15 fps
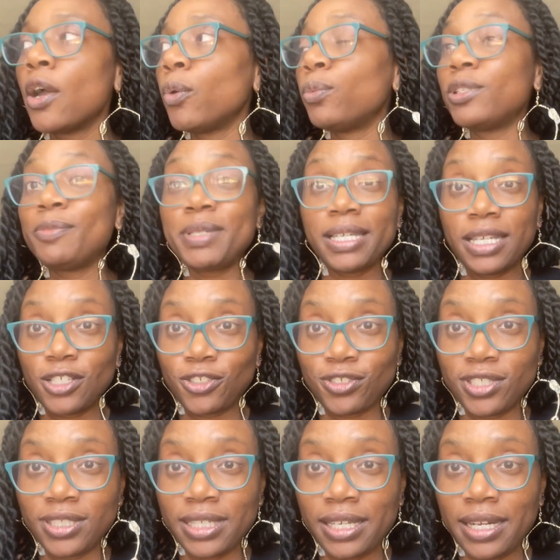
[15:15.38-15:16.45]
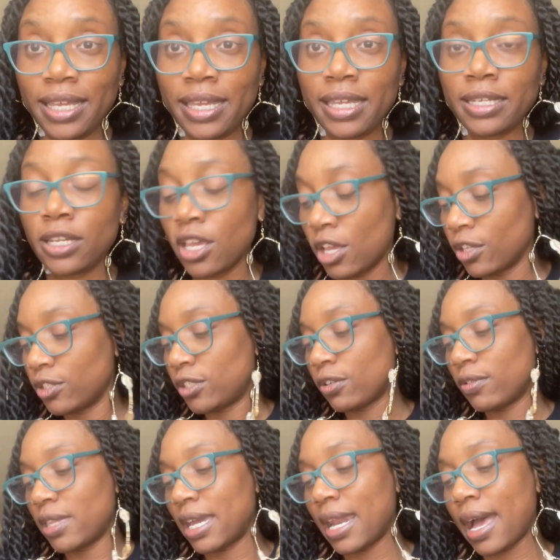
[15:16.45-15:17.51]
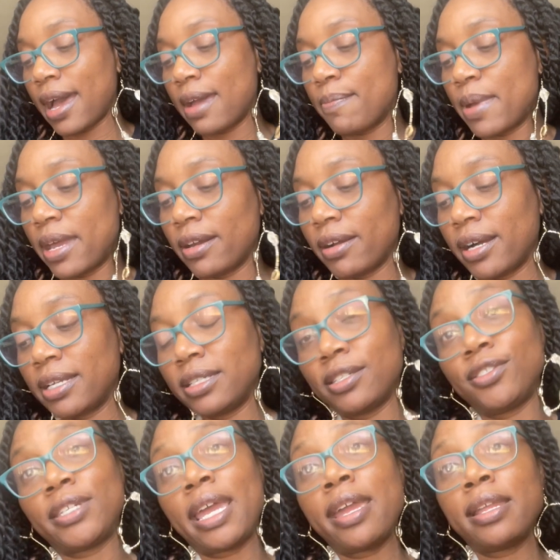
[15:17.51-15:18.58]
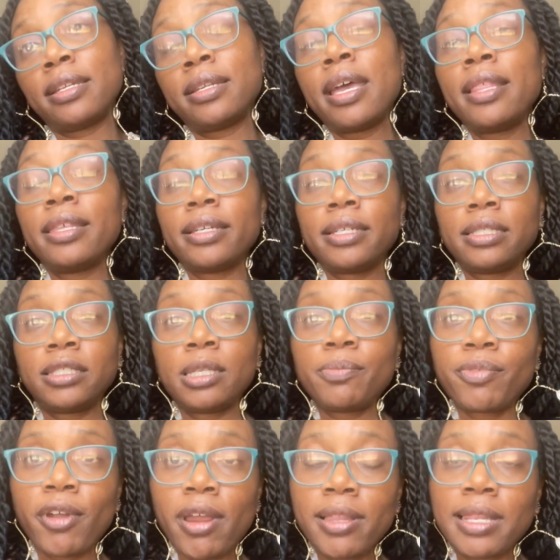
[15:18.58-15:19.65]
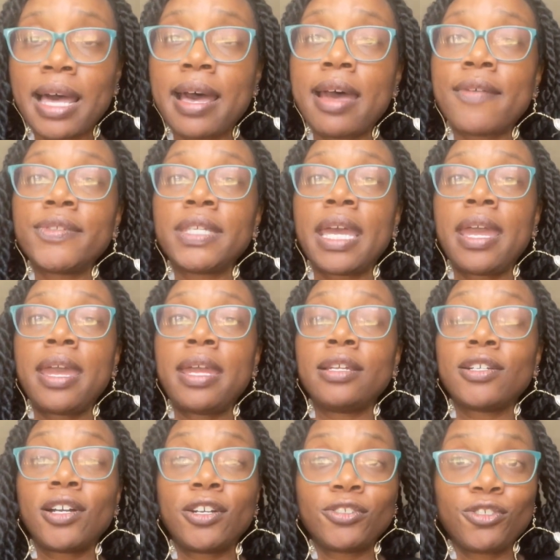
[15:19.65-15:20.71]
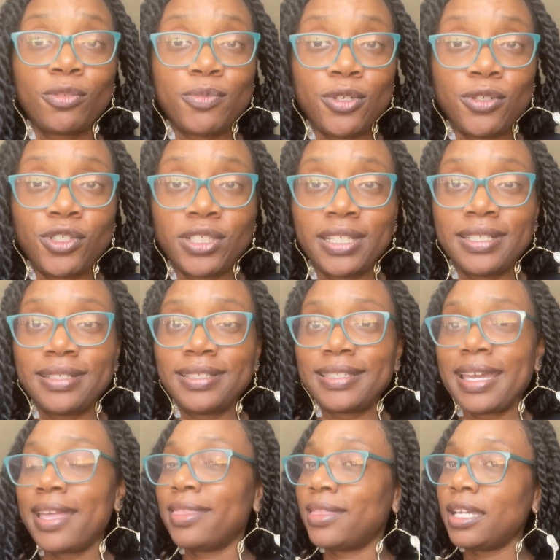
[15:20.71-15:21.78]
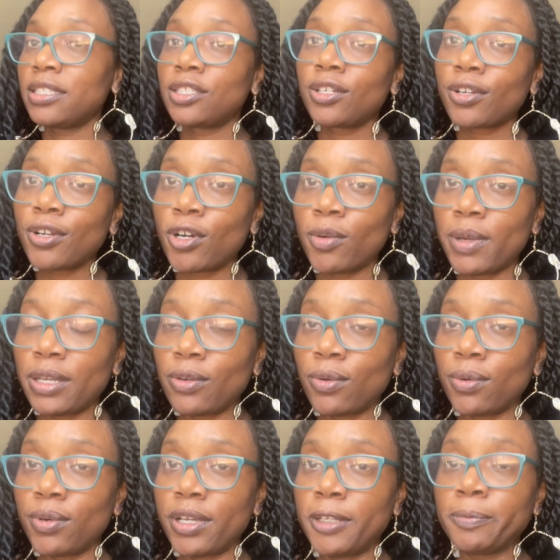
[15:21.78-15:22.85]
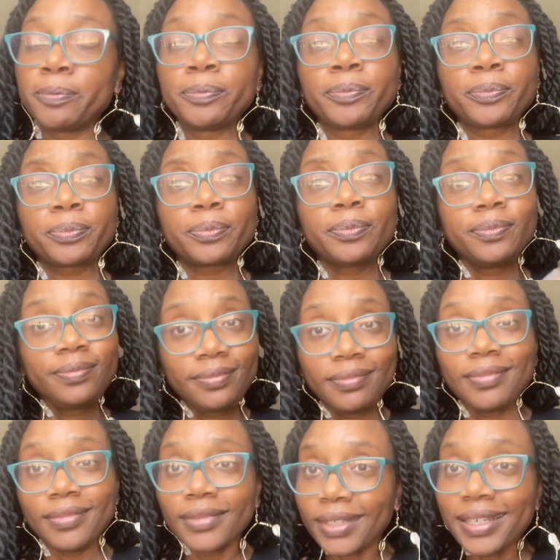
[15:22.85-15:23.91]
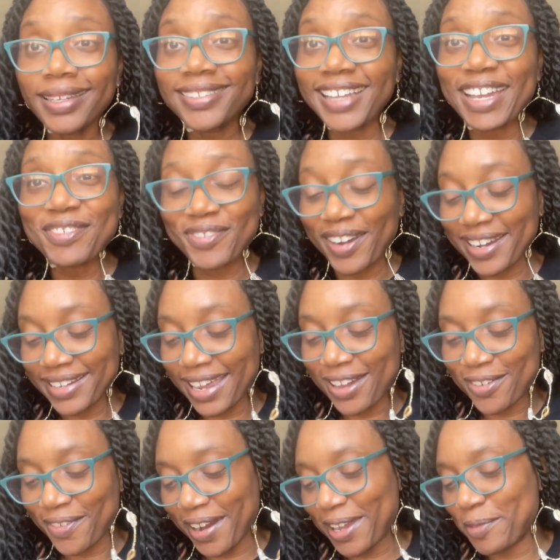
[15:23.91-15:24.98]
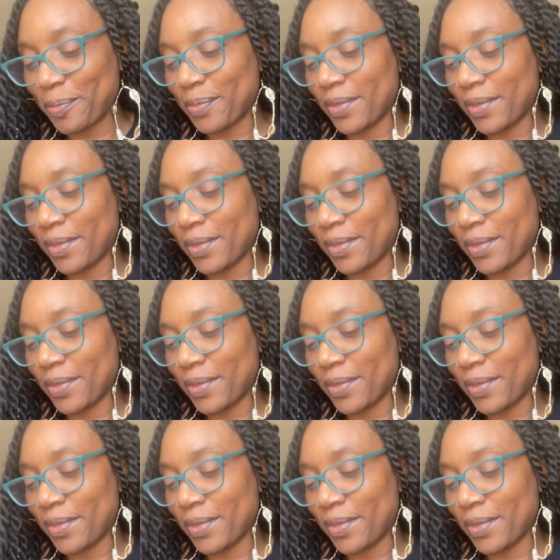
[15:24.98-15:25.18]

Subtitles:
would be interested in, so that I better understand the contemporary lives and contributions and things that are going on in life right now, right?